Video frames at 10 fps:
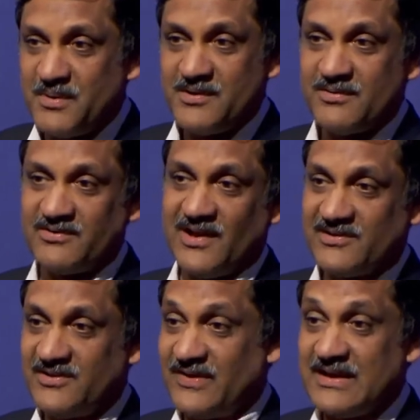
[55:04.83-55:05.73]
Purdue
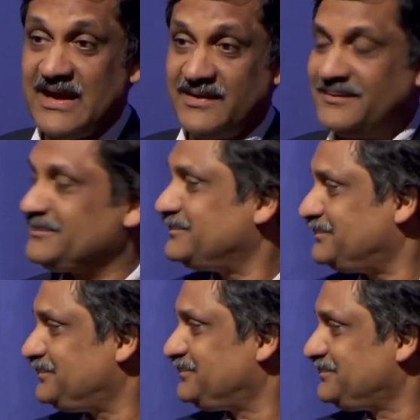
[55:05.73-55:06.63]
results if I can.
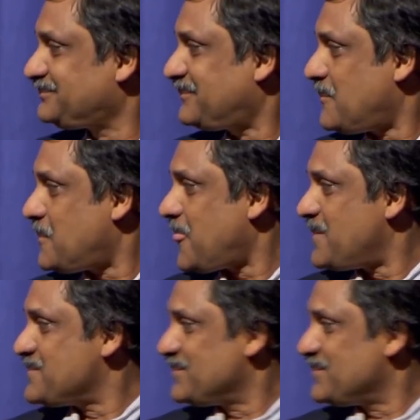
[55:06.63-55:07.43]
It was